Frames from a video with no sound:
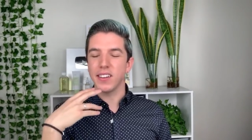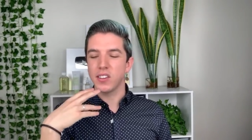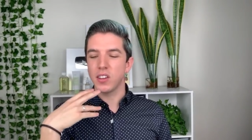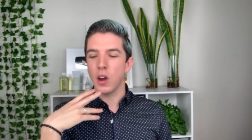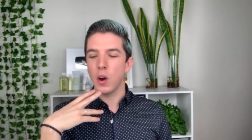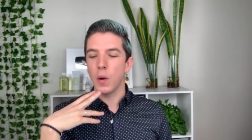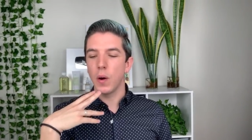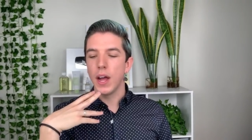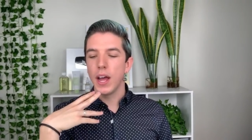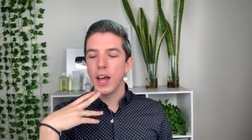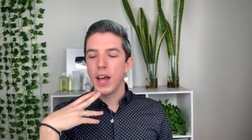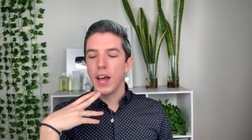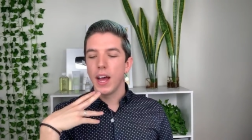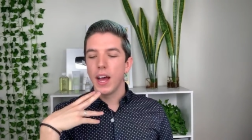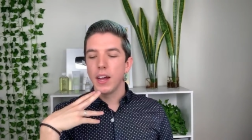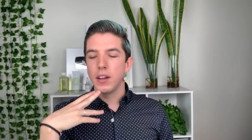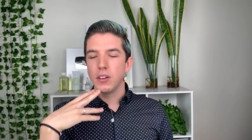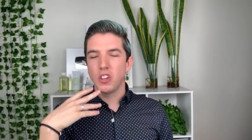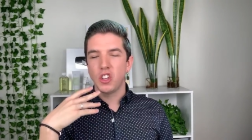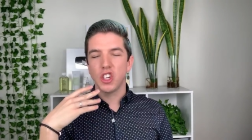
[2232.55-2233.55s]
So
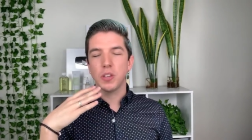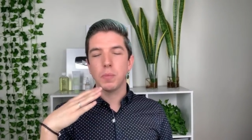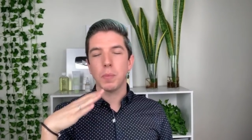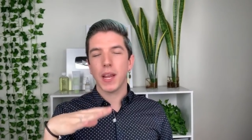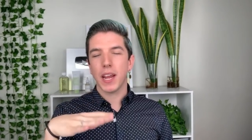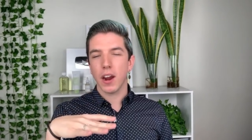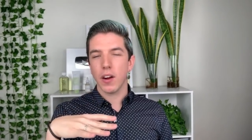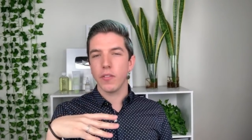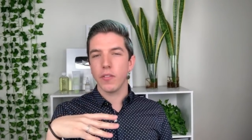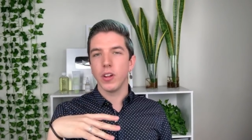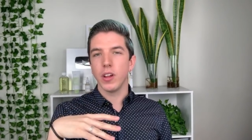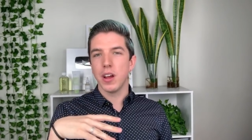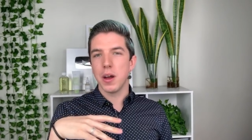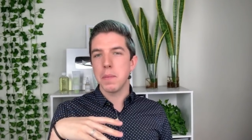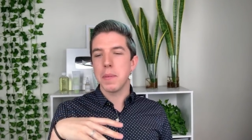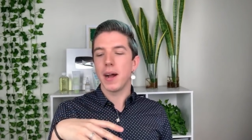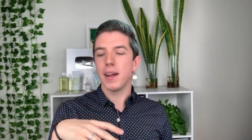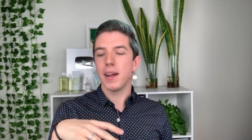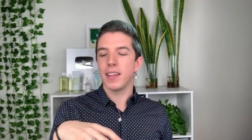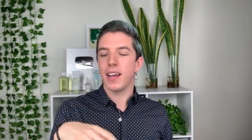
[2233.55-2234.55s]
just be careful
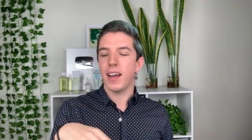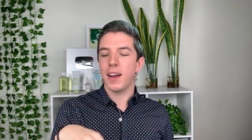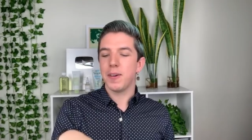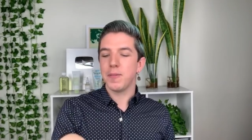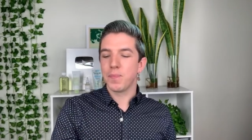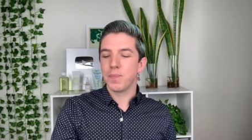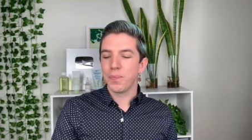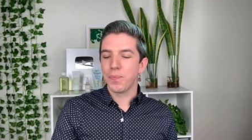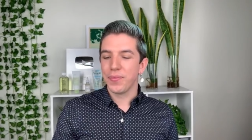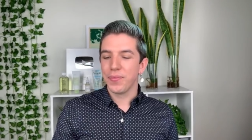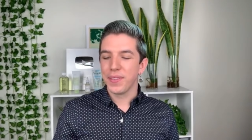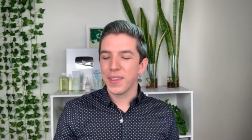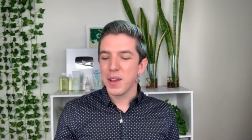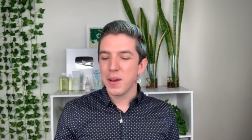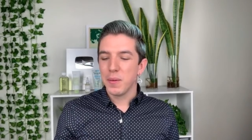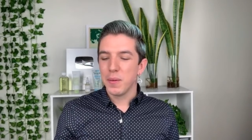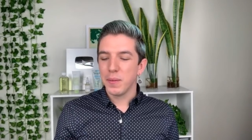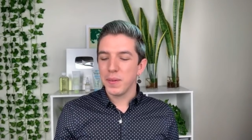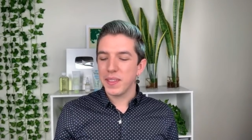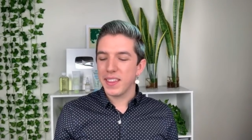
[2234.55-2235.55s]
about that.
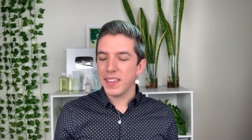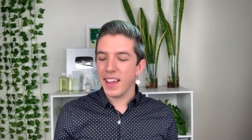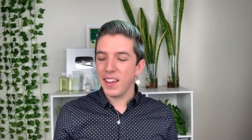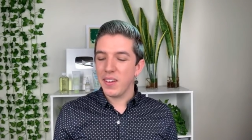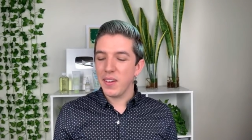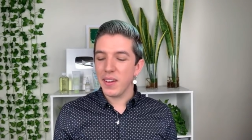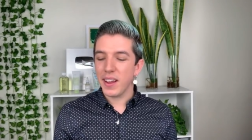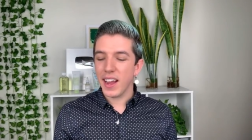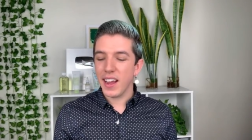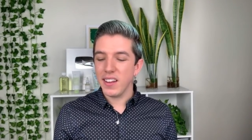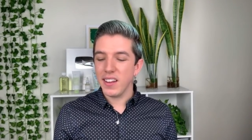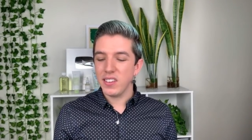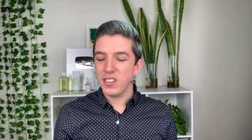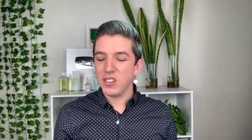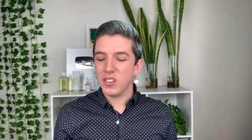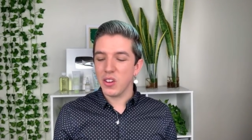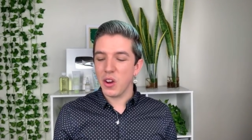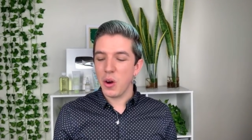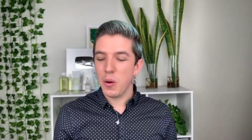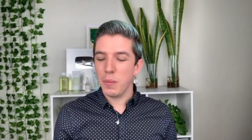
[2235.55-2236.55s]
Thank you guys
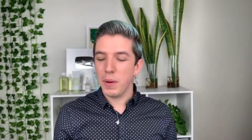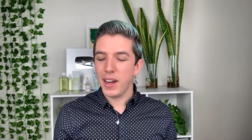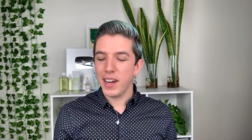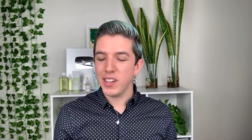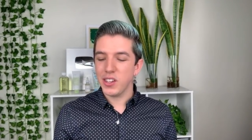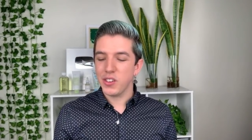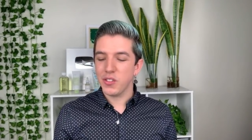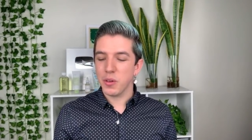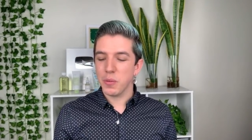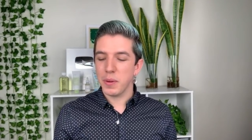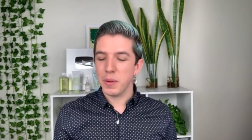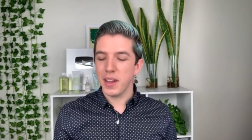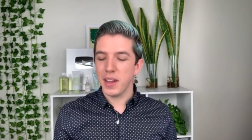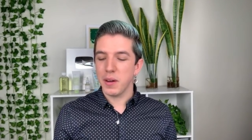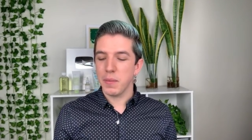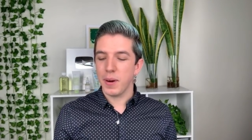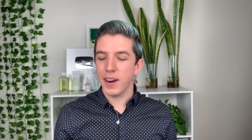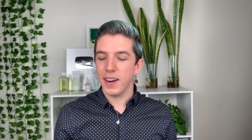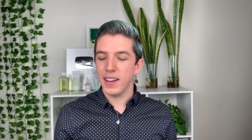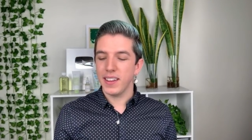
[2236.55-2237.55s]
so much for being a
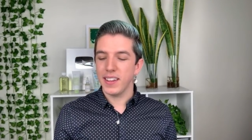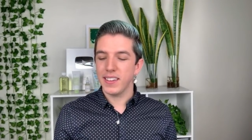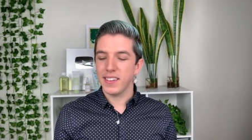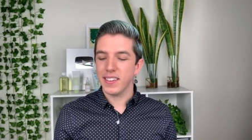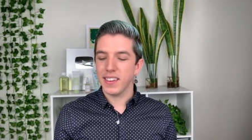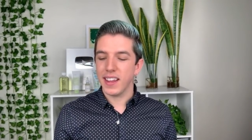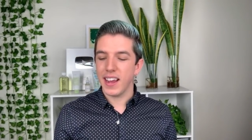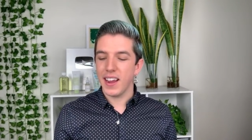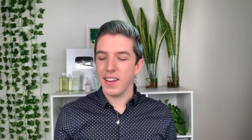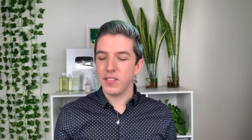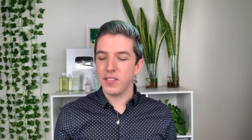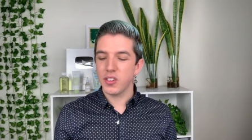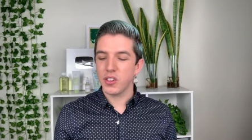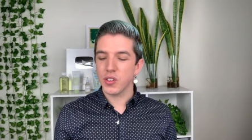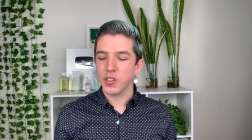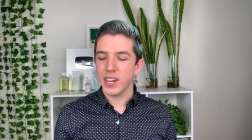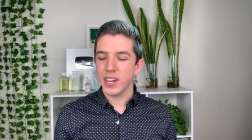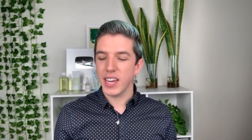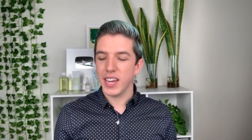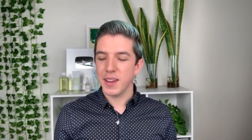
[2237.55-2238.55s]
part of this live
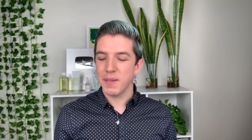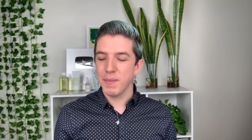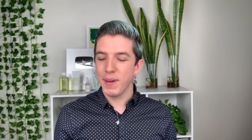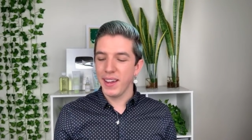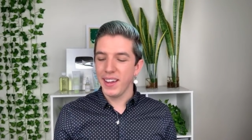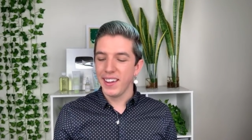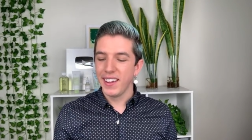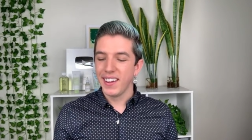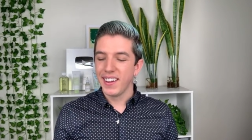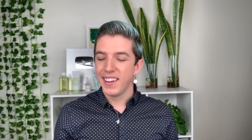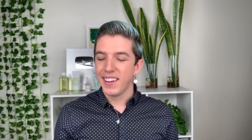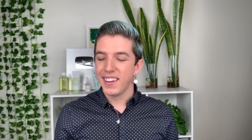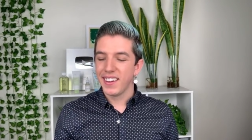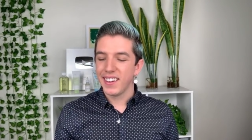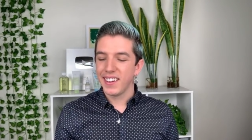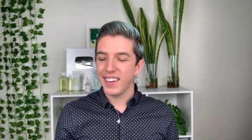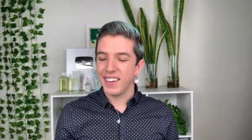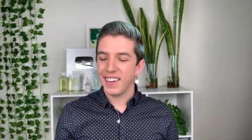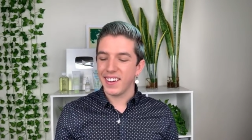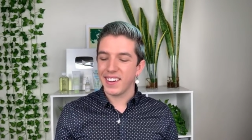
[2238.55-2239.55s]
stream.
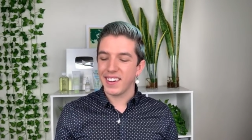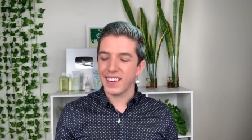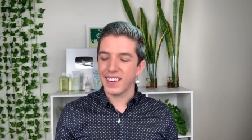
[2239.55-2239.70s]
Ugh.